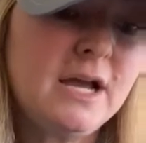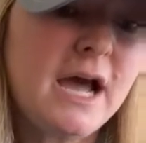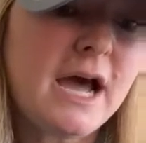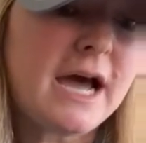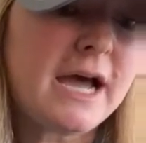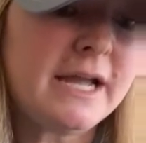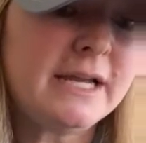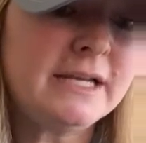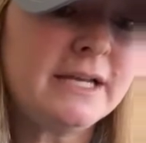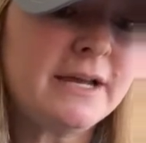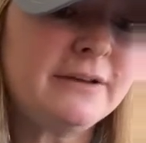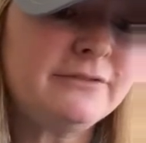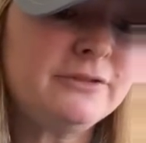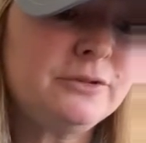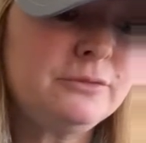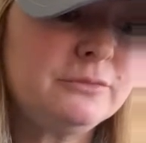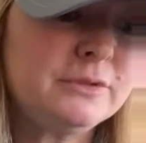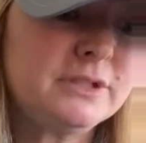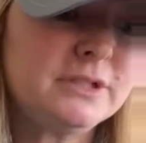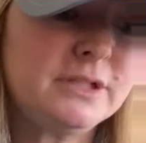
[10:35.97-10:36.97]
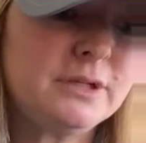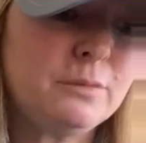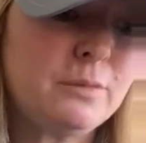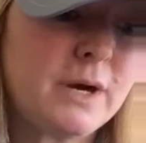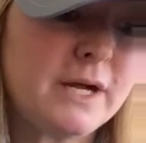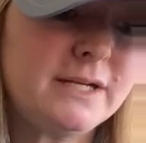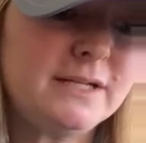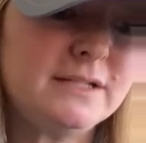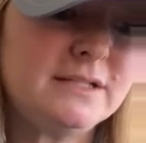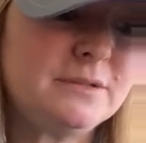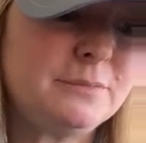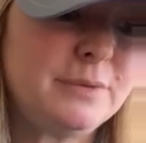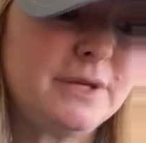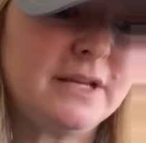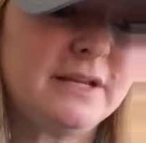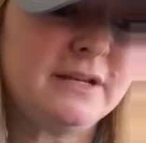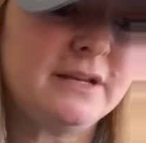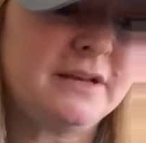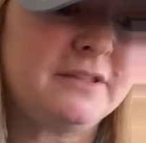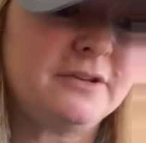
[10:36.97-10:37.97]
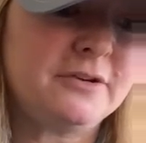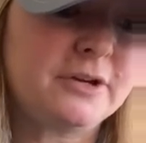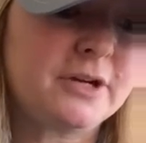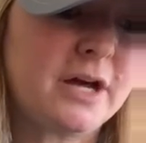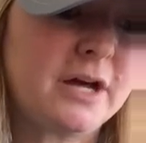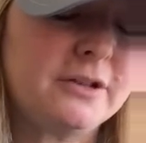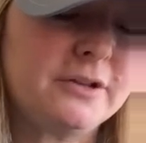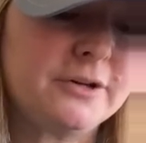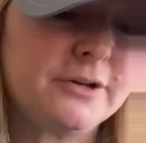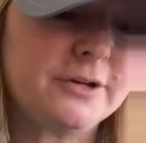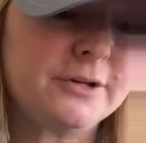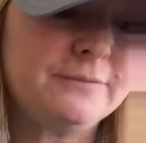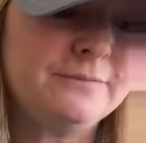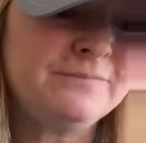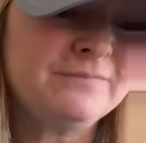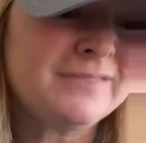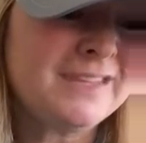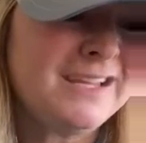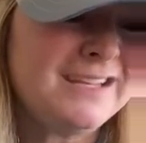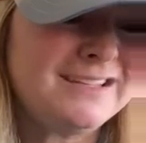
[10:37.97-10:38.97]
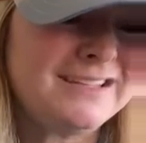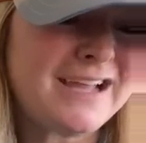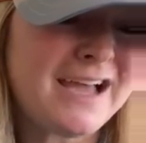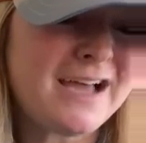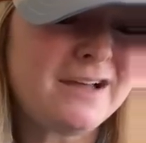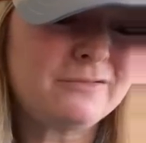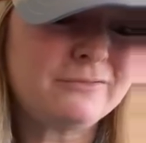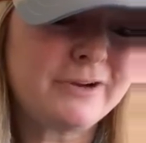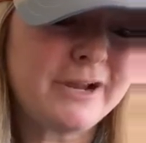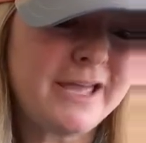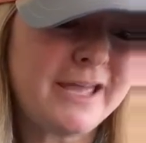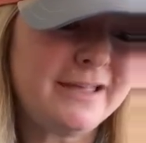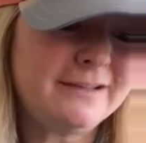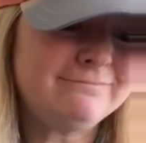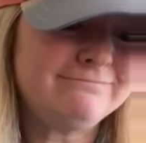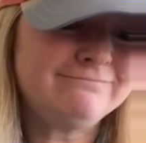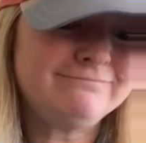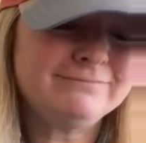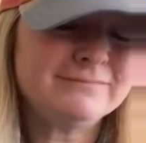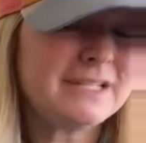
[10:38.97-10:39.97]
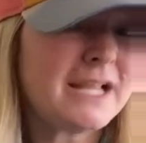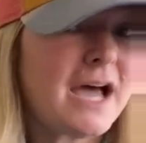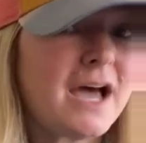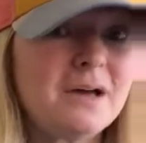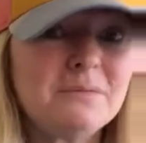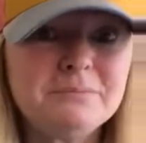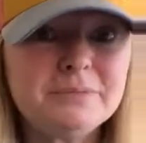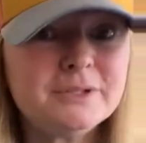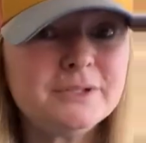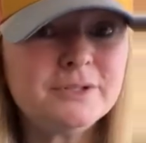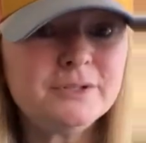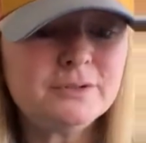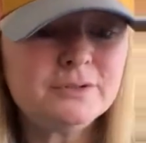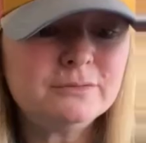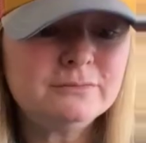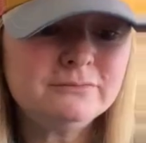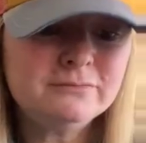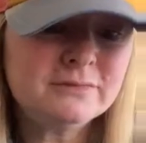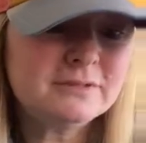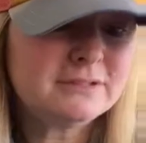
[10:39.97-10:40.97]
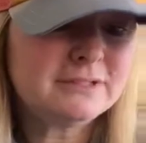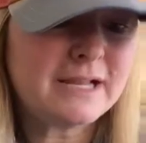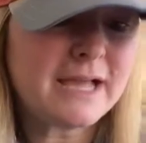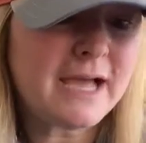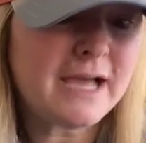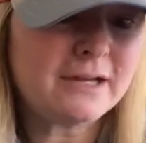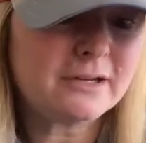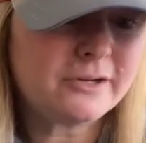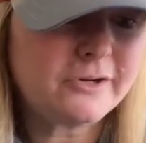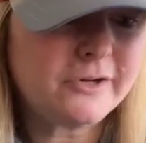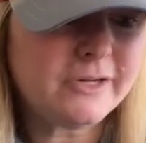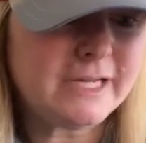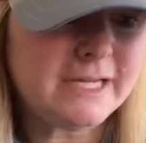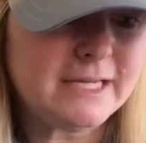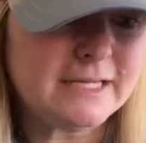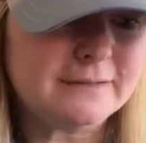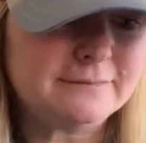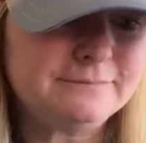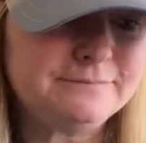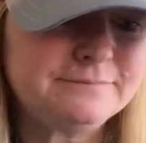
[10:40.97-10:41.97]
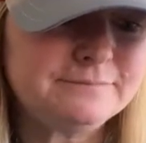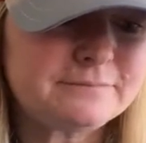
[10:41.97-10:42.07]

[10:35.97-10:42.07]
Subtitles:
I never really wanted to be another color. Not red, not blue, not green.